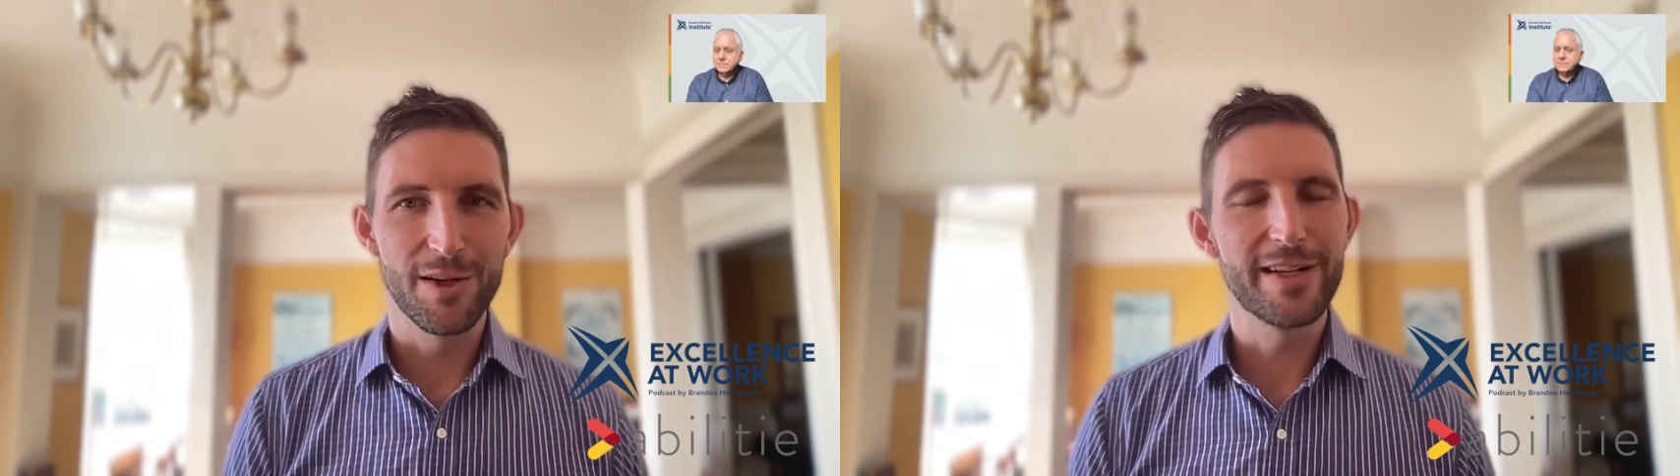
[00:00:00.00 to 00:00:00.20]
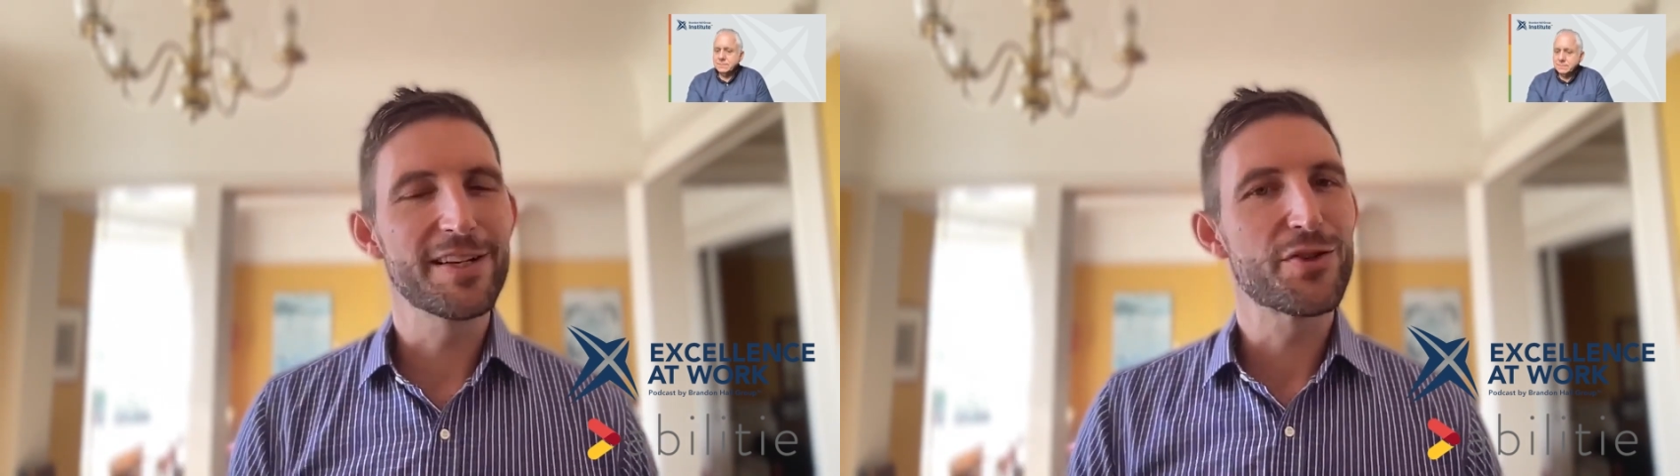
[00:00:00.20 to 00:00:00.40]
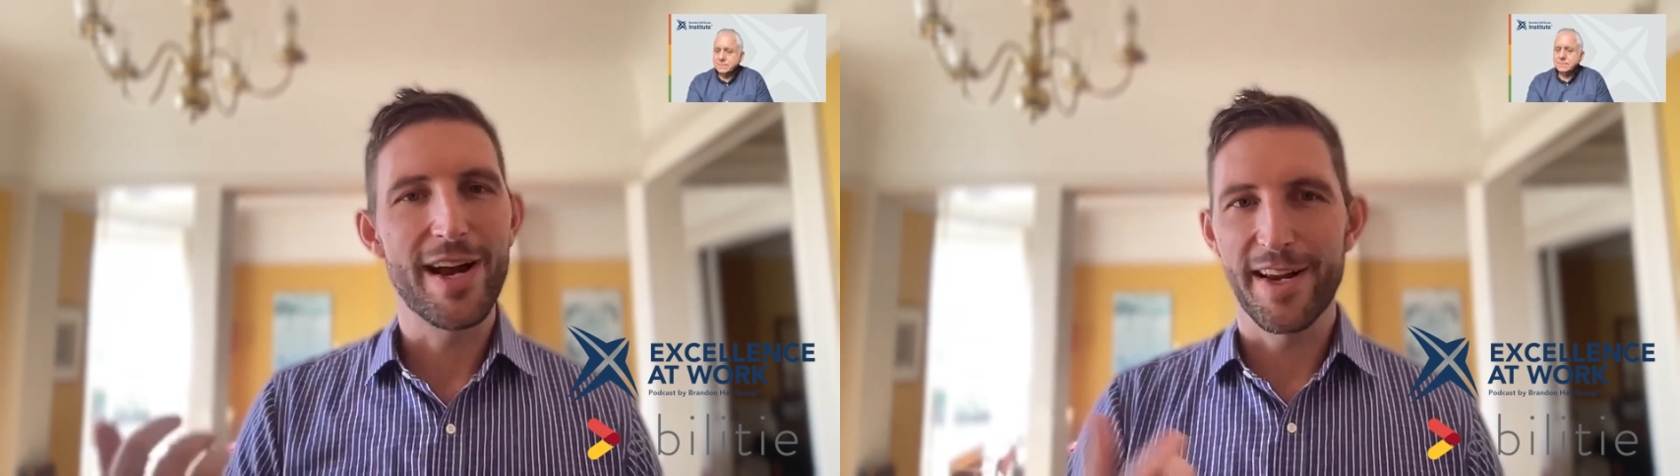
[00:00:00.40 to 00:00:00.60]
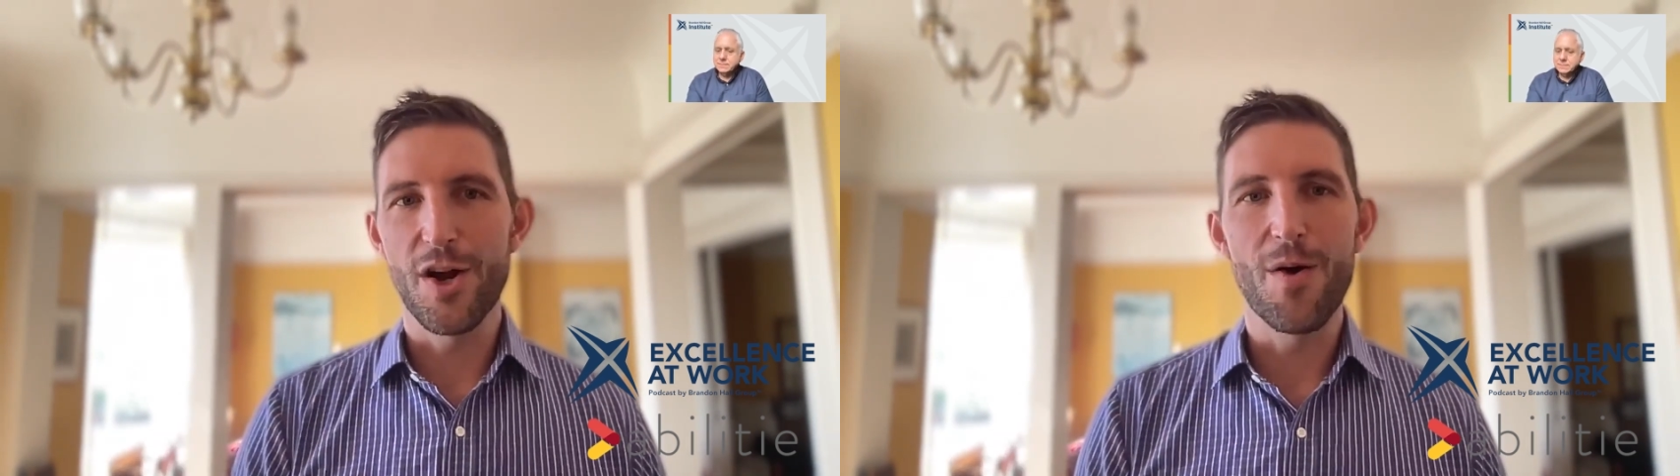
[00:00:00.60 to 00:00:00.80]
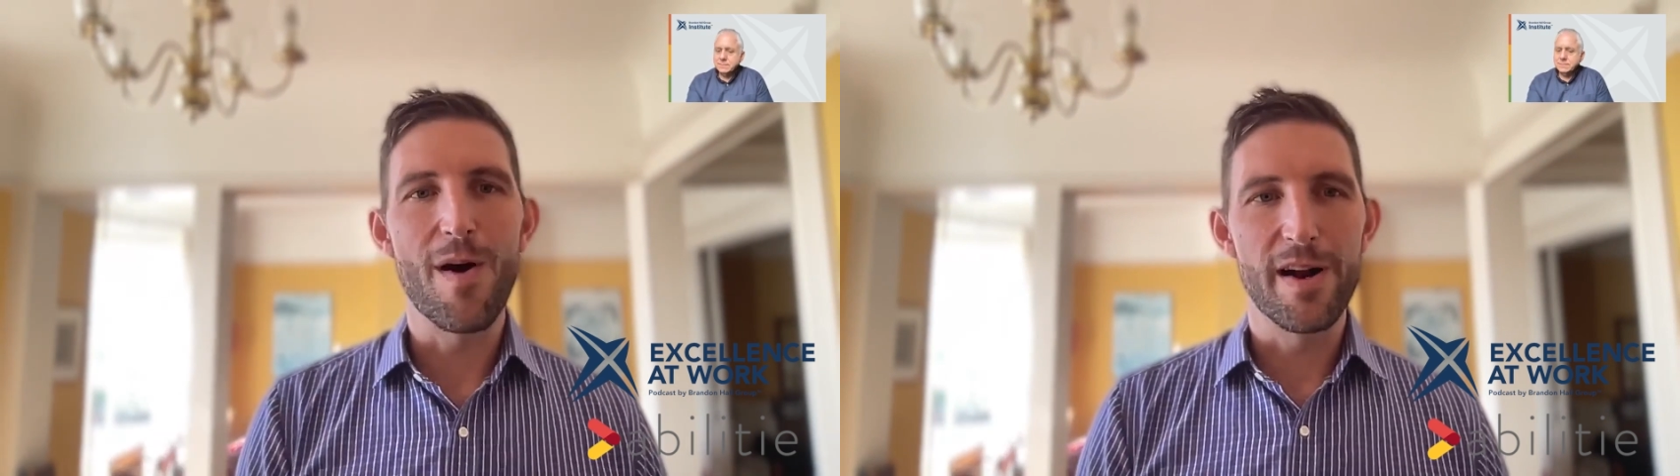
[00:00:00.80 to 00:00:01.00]
Learning so I can
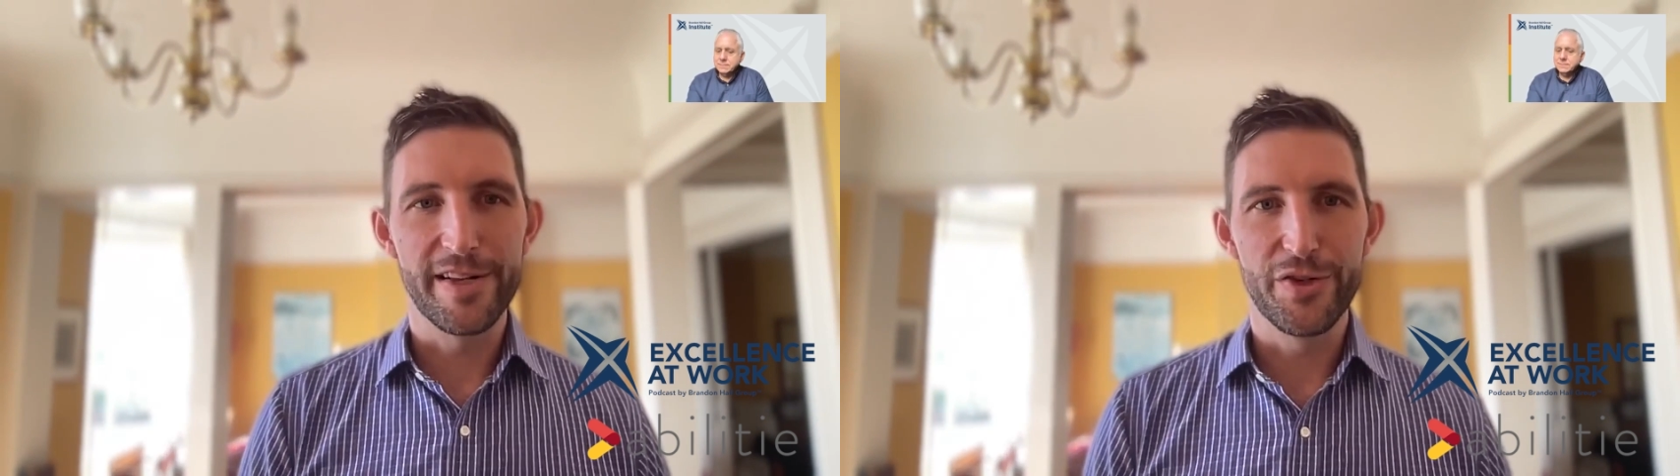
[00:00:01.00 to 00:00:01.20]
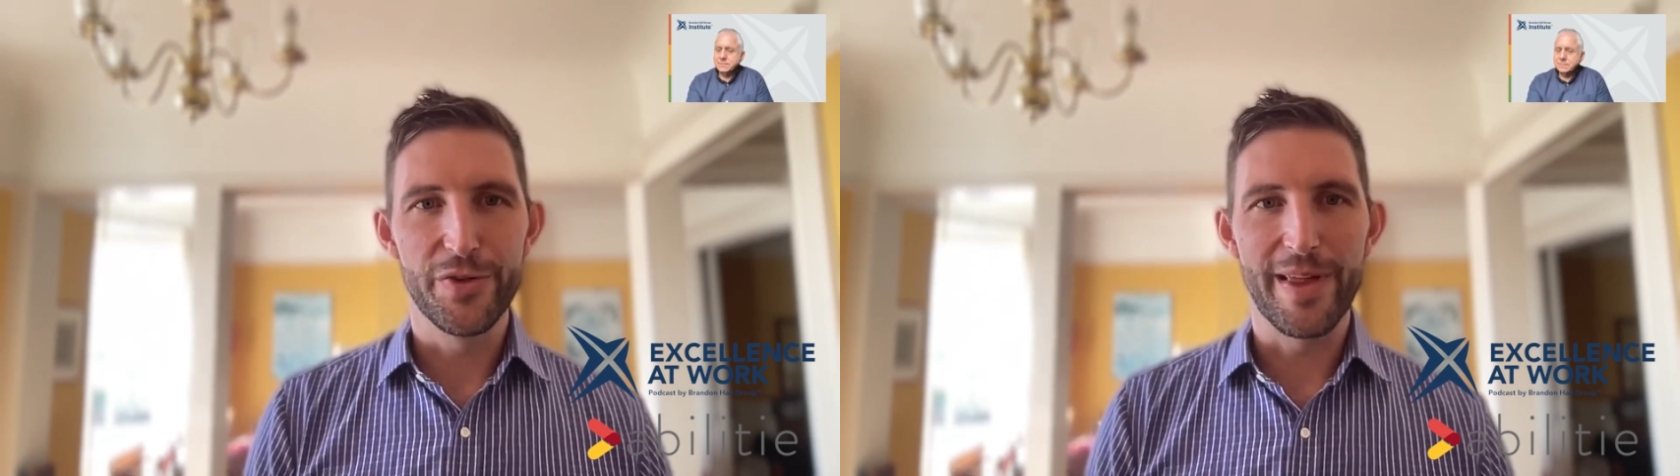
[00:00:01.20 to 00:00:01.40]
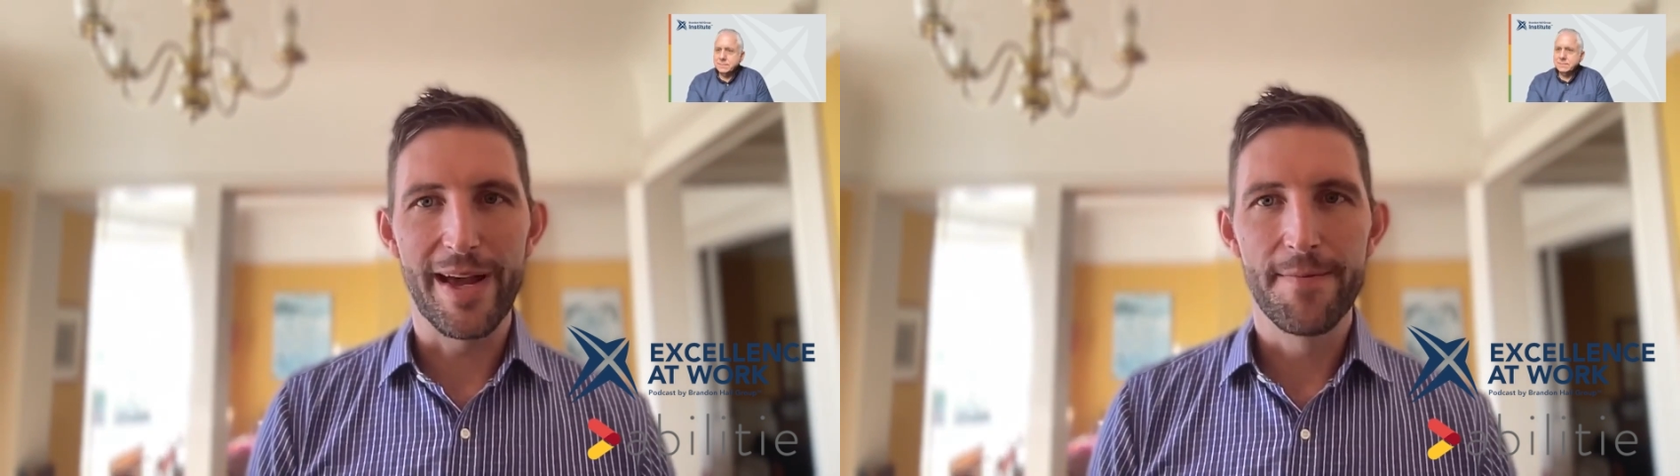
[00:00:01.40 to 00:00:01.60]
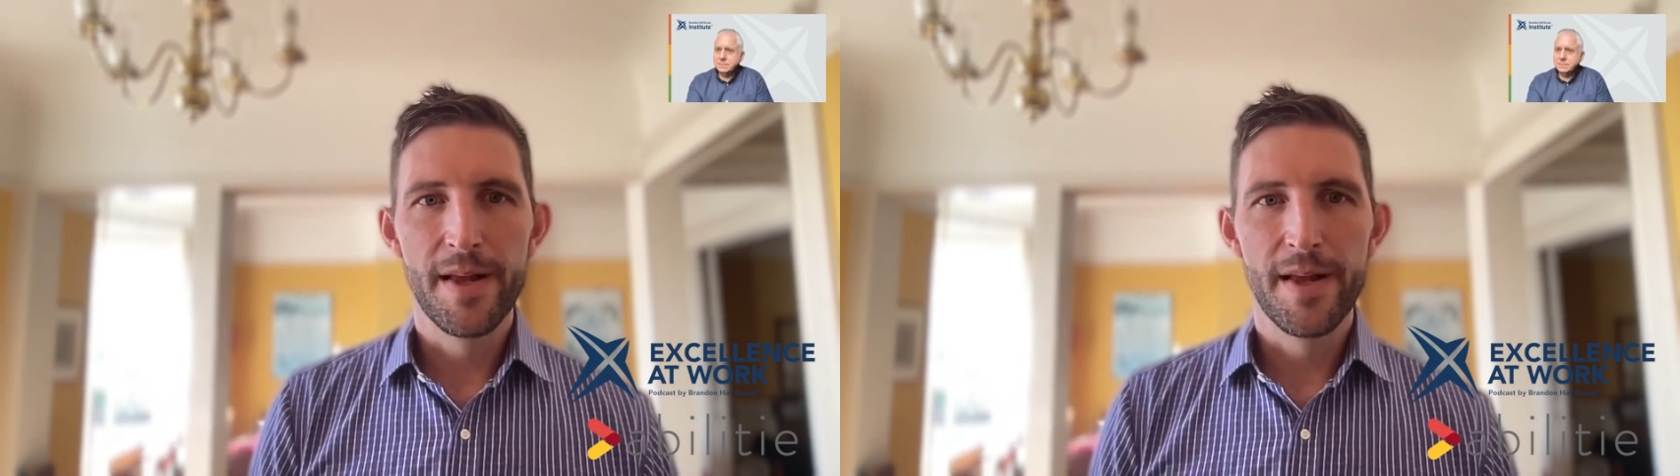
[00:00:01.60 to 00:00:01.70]
go on and do that.